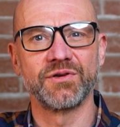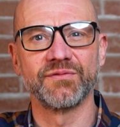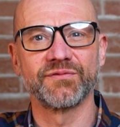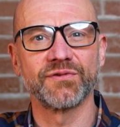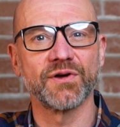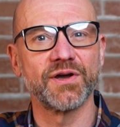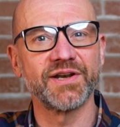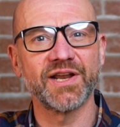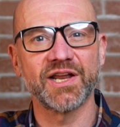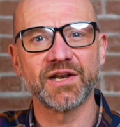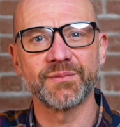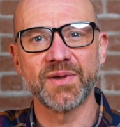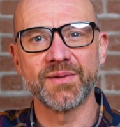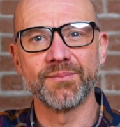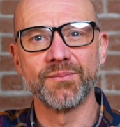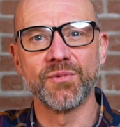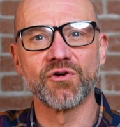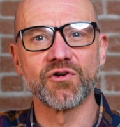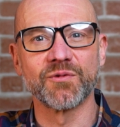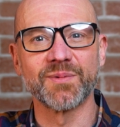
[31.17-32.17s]
can find out a bit
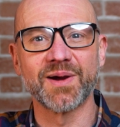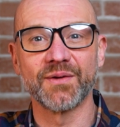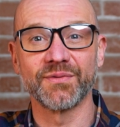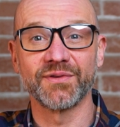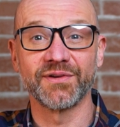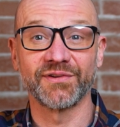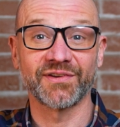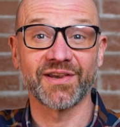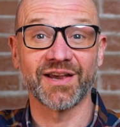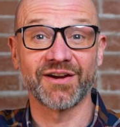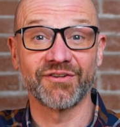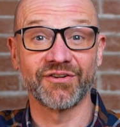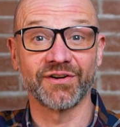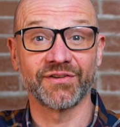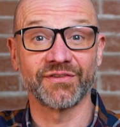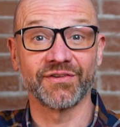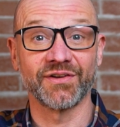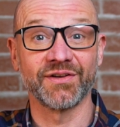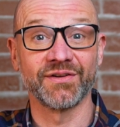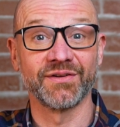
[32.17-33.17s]
more about this
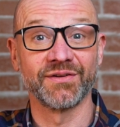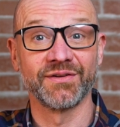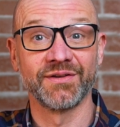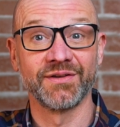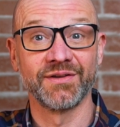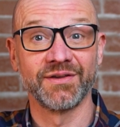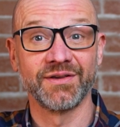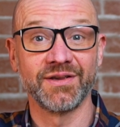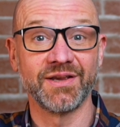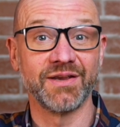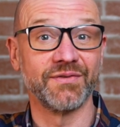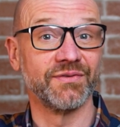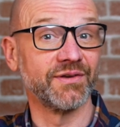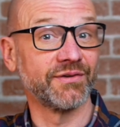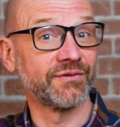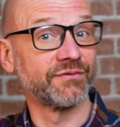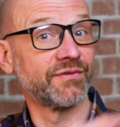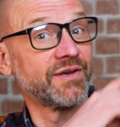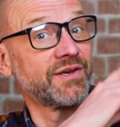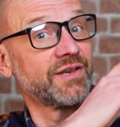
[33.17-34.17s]
character in
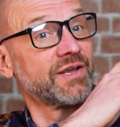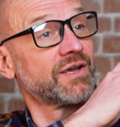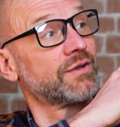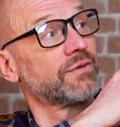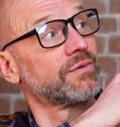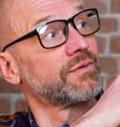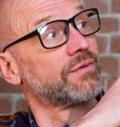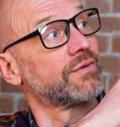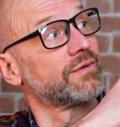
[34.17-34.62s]
this video.